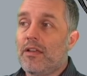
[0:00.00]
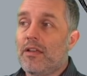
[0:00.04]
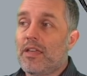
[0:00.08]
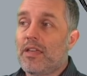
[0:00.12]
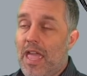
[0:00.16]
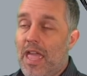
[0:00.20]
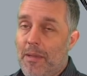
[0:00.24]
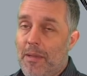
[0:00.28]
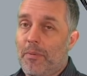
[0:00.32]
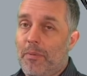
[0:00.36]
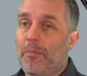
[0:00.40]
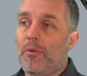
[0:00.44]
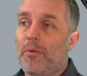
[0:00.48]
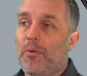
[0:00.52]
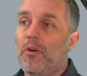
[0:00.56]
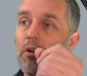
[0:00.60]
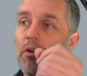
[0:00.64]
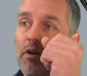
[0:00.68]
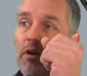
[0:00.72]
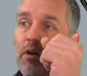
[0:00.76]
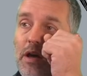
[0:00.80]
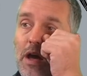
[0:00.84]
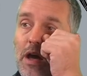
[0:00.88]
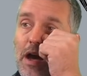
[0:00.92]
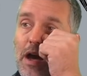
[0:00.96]
capable
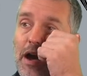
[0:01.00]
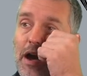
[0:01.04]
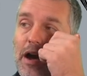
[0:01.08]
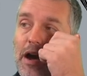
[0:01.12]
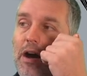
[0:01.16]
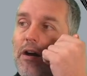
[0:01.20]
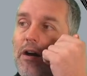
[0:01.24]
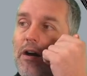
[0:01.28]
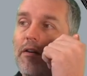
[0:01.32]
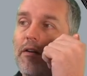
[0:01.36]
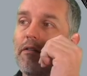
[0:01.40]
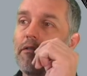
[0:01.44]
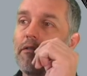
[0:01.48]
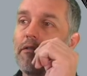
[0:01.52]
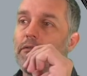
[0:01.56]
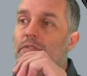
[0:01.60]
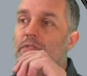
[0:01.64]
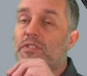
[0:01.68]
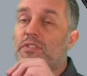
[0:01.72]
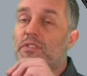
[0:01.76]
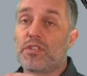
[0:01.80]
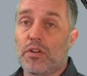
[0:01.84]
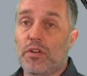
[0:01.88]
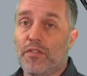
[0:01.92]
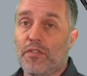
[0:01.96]
of
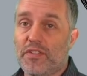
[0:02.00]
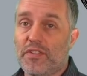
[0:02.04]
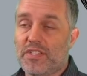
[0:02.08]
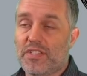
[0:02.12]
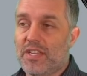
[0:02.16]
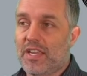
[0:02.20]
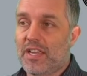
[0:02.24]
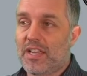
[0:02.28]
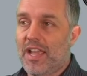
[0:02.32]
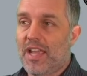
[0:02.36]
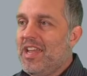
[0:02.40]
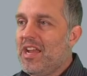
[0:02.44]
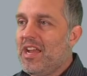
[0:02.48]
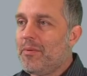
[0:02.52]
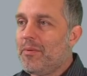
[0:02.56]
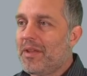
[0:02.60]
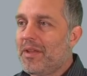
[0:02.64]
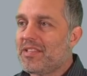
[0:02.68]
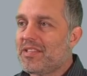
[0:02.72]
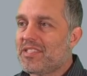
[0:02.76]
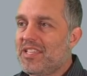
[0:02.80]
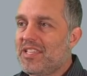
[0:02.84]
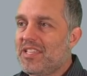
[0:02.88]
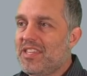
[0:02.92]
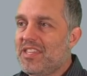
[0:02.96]
surfacing. Here we
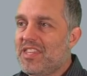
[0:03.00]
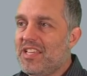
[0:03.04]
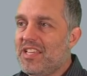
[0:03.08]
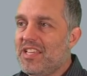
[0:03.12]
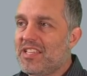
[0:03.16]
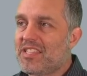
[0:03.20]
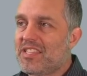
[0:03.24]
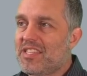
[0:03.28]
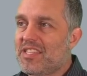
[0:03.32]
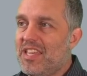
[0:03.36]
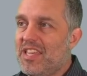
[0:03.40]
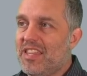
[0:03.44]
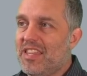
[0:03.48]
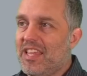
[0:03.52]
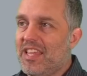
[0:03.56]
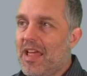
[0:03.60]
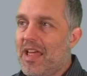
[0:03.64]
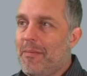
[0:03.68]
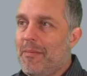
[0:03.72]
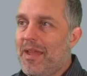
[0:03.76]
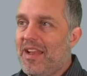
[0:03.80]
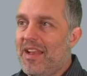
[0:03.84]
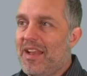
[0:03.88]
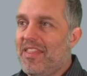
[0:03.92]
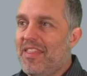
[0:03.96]
can see this thing that I
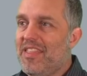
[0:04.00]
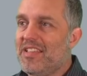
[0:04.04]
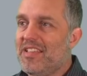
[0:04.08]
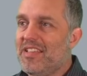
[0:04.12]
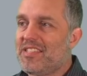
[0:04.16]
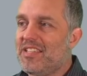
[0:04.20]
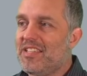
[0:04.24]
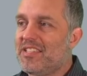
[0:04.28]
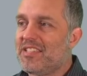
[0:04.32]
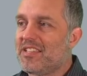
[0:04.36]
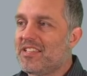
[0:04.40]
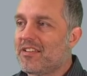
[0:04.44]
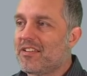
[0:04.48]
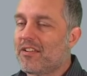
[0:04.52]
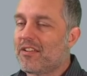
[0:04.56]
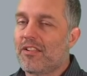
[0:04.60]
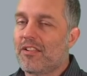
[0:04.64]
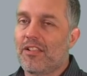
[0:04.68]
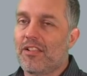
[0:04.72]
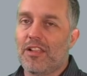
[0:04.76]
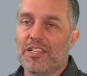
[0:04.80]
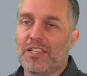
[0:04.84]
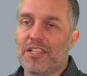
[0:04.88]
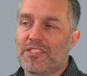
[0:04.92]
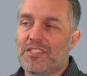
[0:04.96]
made, and this is a
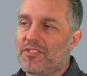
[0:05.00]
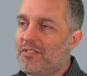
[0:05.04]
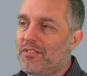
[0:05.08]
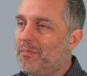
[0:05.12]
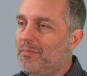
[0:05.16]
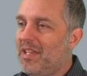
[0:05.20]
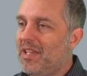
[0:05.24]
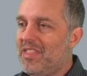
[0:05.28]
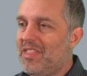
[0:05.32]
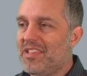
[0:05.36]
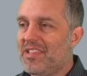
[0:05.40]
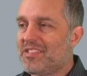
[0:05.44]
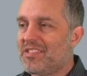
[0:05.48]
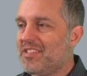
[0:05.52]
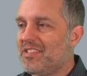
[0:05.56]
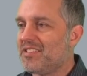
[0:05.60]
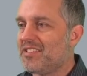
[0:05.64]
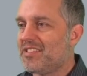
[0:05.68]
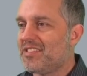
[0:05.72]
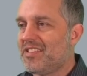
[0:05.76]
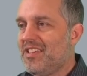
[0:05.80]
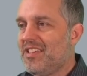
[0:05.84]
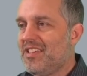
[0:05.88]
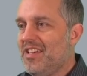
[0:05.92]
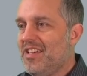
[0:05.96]
cluster, man. This
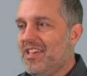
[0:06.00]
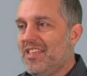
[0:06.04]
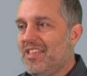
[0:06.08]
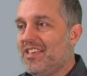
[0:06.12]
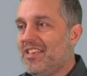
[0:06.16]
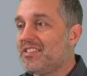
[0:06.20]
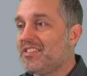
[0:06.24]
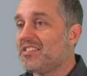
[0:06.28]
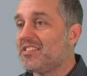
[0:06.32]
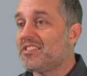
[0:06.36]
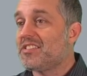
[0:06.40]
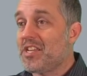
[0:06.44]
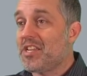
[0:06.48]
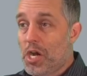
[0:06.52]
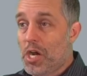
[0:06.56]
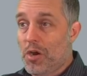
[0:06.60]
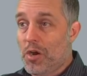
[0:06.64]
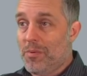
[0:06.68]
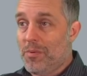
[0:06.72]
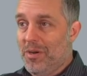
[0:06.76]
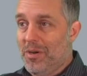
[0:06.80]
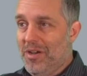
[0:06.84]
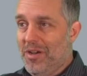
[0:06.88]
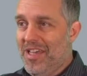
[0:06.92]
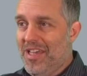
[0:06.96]
is
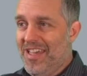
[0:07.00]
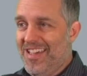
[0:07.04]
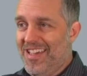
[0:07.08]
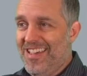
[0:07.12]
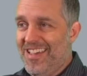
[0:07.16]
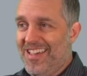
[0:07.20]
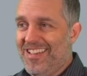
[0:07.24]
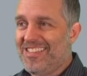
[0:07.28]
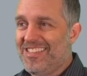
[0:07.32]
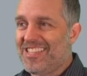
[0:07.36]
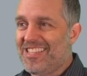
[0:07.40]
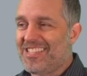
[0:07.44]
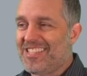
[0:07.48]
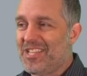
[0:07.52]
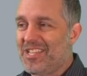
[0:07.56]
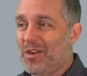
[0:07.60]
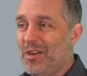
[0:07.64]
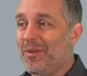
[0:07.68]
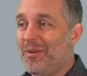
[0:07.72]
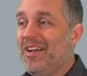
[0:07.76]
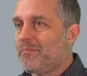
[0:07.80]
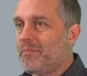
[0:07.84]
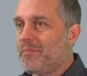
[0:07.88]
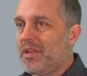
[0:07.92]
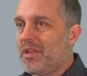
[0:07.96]
terrible. This is
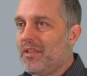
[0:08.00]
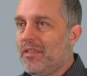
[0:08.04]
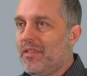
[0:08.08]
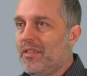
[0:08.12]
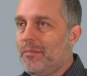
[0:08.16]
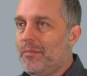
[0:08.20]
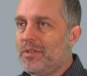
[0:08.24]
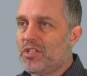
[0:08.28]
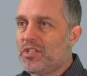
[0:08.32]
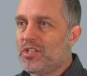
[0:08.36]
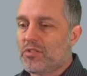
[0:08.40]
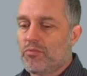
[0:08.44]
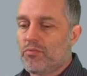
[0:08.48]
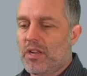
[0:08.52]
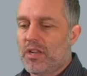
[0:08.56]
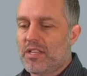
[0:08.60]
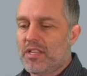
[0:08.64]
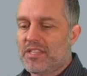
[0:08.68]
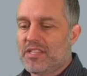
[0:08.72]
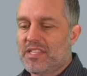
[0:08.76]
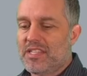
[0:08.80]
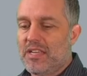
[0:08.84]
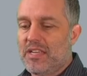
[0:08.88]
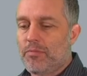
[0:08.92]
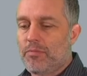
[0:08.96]
terrible. But let me just run a
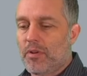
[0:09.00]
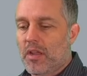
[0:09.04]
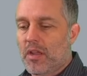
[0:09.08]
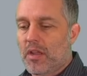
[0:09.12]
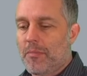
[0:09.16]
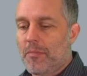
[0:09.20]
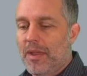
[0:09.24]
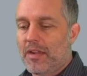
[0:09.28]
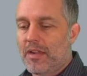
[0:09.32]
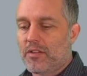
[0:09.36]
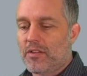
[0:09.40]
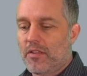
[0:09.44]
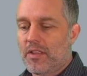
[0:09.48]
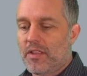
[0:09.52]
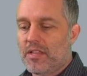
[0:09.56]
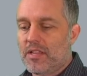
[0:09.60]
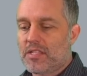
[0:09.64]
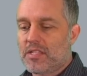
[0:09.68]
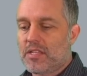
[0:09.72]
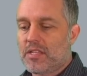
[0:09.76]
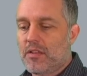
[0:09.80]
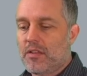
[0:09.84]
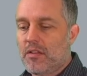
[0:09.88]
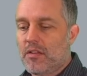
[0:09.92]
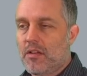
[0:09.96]
zebra command on
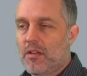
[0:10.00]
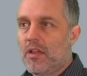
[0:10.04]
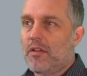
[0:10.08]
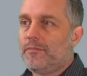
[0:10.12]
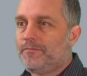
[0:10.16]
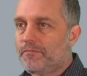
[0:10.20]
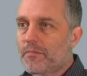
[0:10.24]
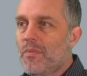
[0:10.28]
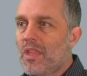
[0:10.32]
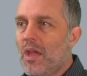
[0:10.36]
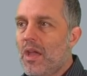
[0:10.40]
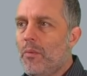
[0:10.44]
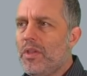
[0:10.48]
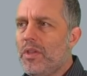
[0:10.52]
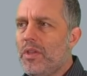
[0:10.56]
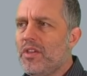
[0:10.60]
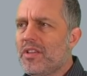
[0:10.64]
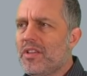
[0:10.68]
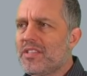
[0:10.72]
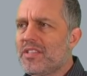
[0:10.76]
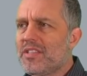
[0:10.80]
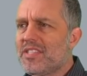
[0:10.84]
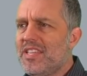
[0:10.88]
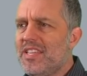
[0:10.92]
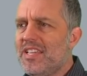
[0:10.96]
this. And what you
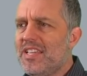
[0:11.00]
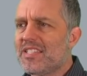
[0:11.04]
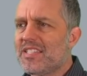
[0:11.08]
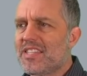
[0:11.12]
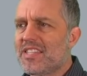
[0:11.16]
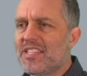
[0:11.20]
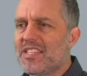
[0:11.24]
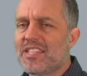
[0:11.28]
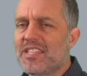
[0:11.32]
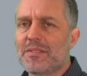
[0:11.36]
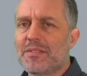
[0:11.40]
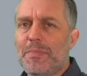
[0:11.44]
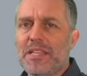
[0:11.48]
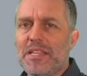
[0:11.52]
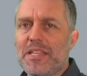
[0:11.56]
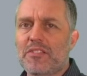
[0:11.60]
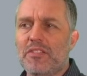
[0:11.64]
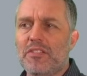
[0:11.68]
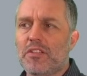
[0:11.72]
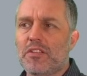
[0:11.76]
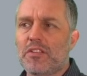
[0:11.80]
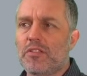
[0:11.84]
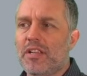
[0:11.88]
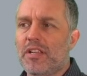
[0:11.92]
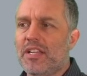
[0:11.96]
can see is this is
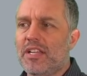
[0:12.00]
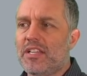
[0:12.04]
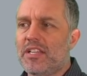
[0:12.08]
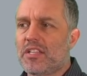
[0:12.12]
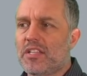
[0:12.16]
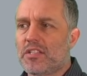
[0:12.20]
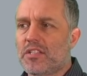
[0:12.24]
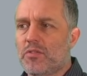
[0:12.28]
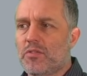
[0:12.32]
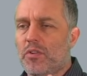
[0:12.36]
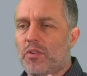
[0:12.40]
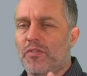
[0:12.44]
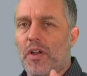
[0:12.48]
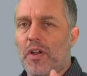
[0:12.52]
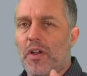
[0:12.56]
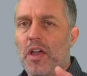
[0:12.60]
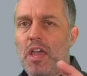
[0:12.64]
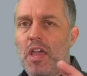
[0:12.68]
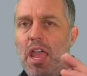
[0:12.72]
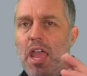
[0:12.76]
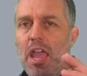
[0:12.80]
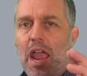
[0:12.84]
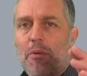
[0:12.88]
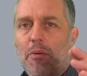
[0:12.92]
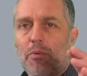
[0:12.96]
basically turning into sort of
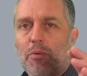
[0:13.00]
a